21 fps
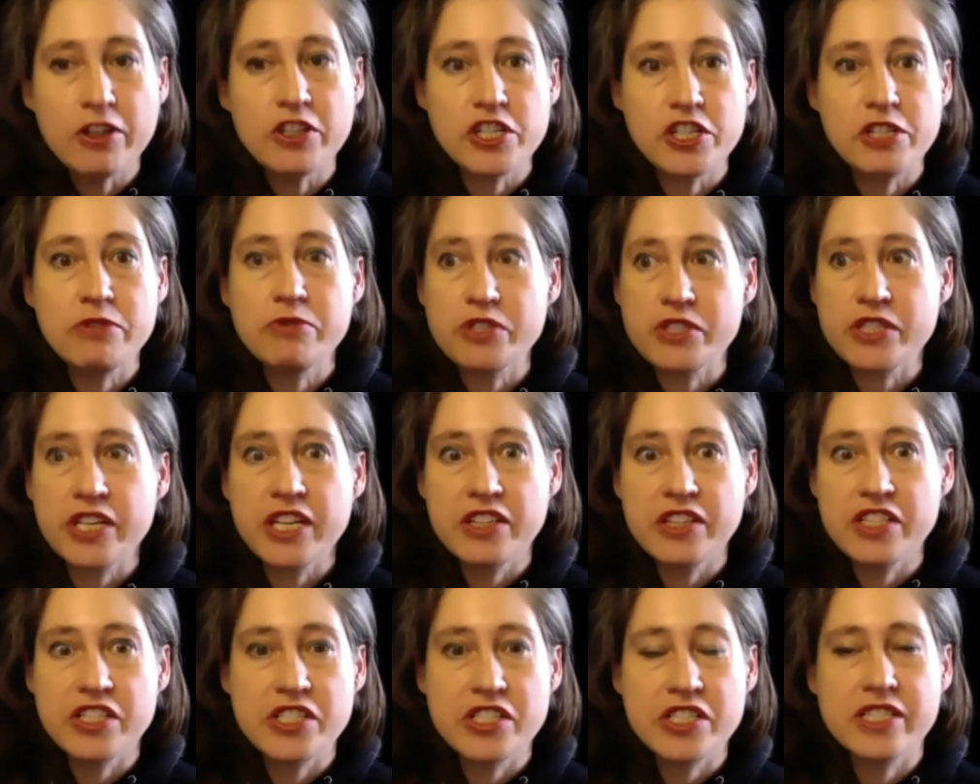She was like
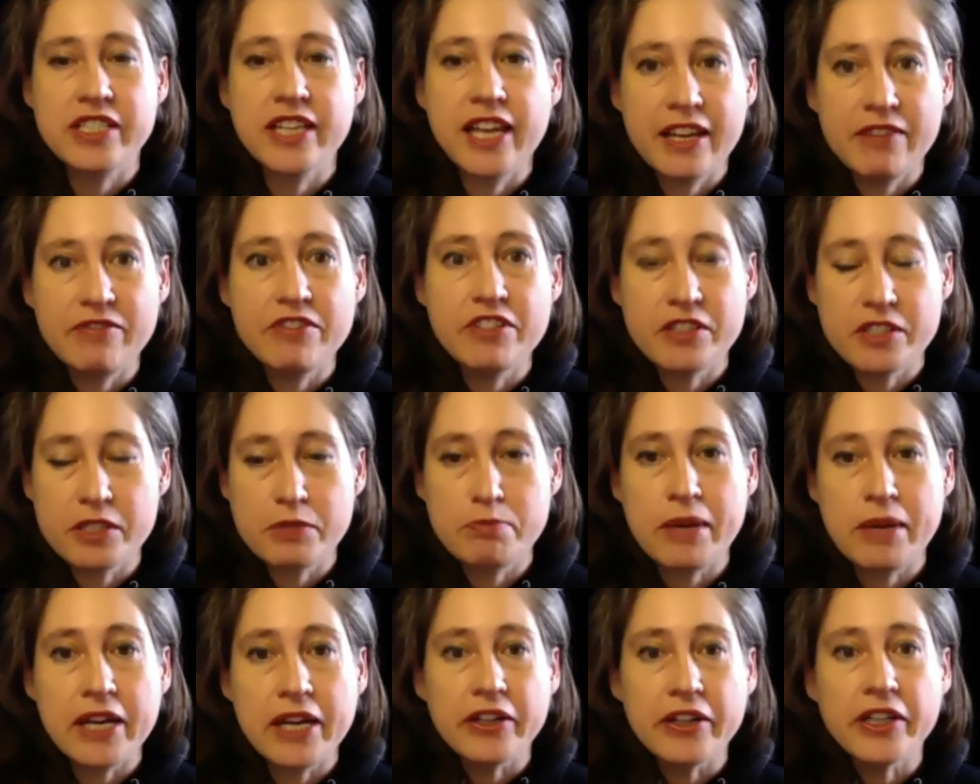the slave to this
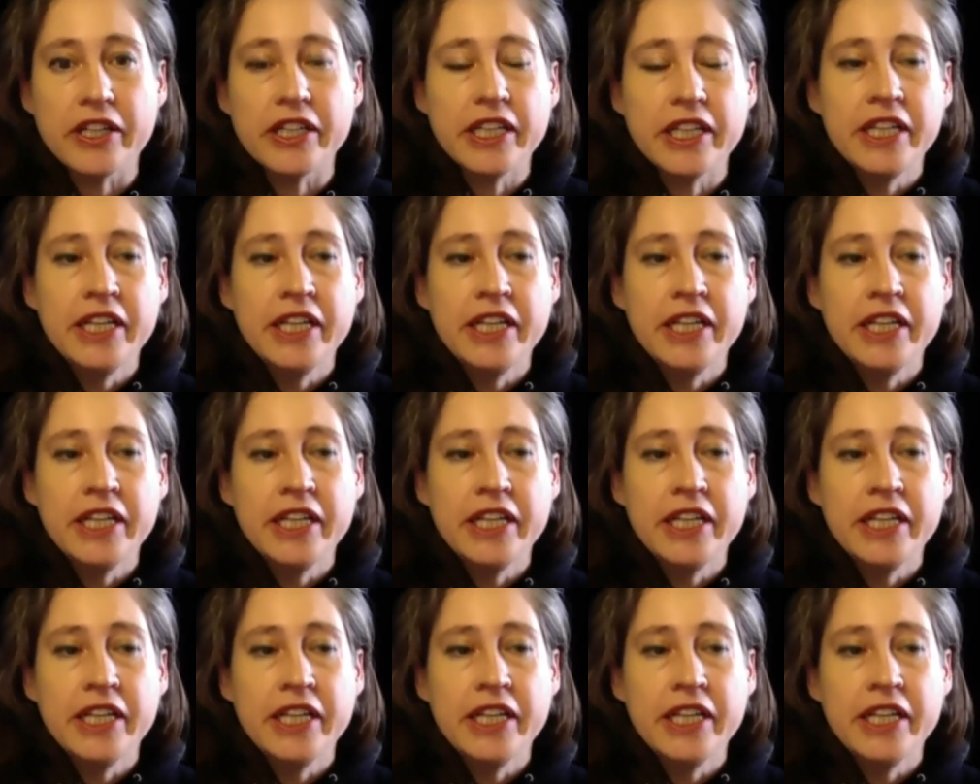parrot.